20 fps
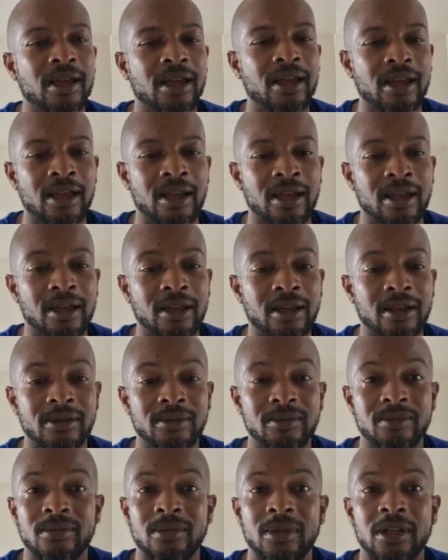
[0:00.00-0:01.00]
And
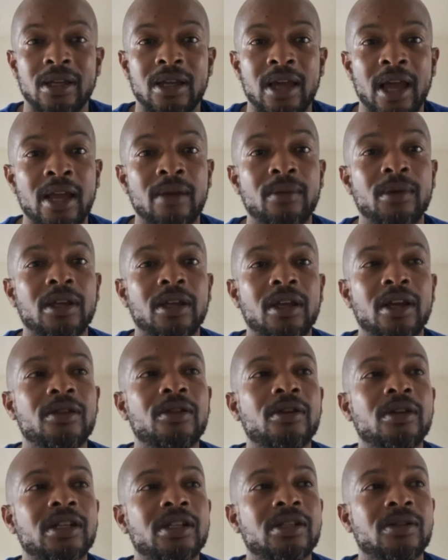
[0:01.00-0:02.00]
it came
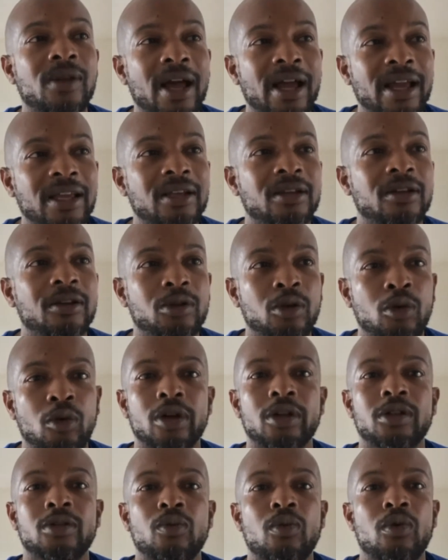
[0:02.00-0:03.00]
together. It's like the
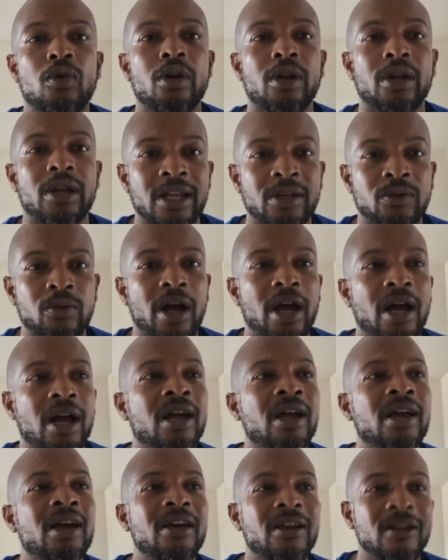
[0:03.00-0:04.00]
tortoise won. That's why
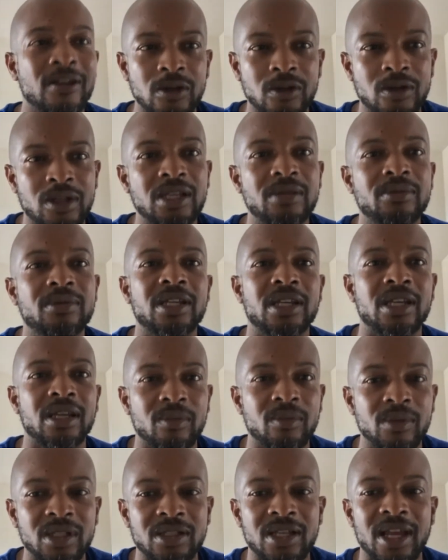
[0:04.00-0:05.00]
you keep seeing
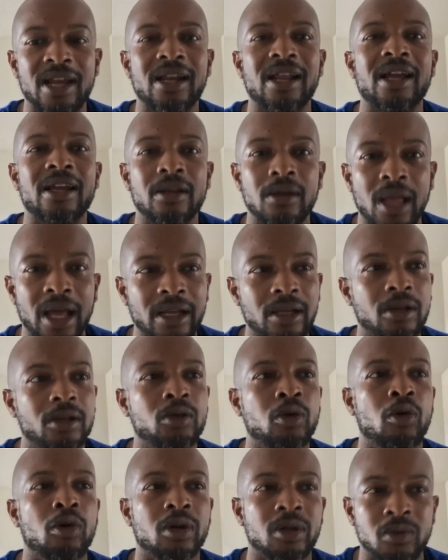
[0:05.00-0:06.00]
me say that, like the
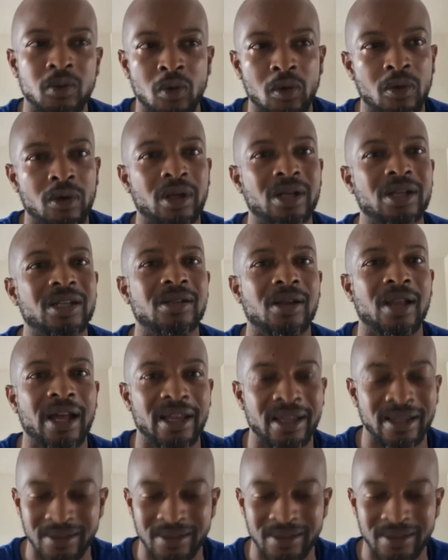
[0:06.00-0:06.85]
tortoise won. It's like,